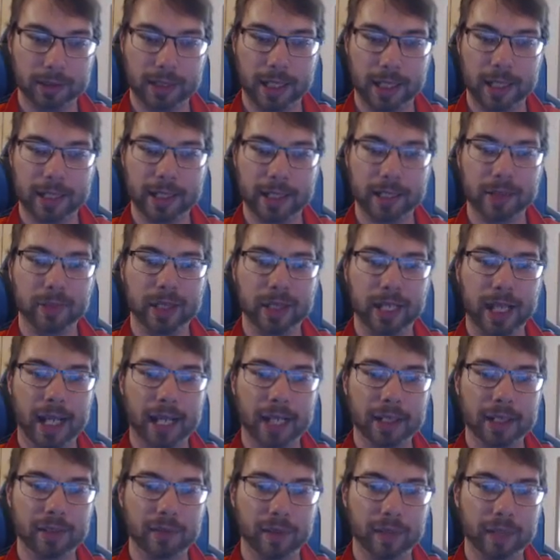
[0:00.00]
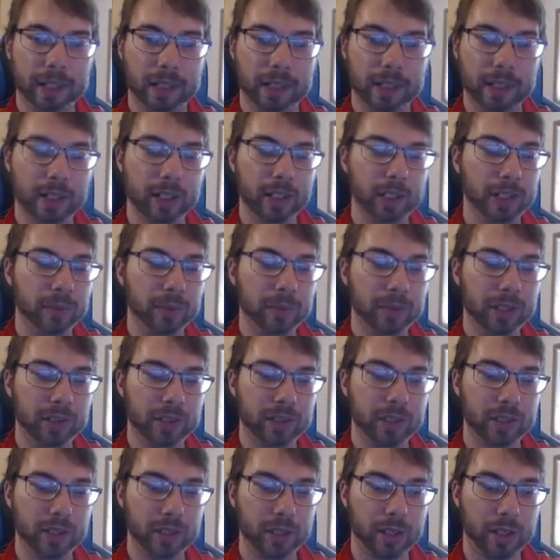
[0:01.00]
That can be activated. It could be
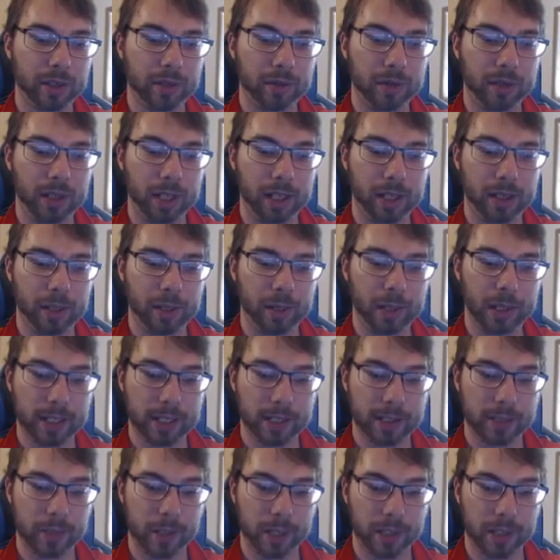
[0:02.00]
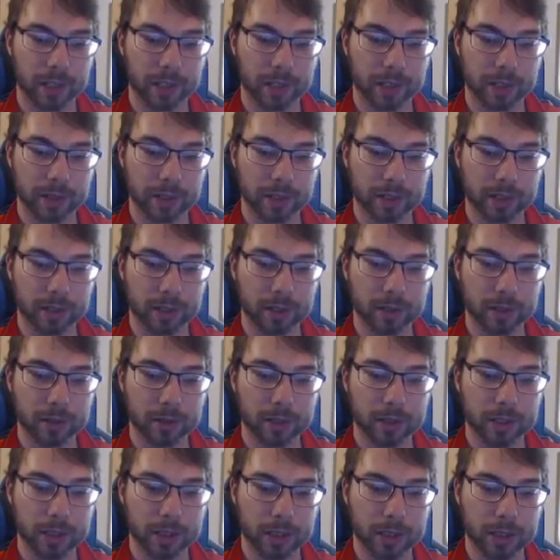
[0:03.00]
just another Red Eyes monster,
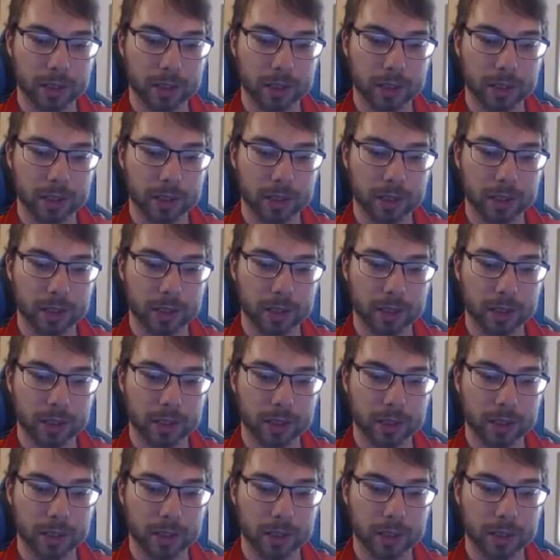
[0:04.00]
so...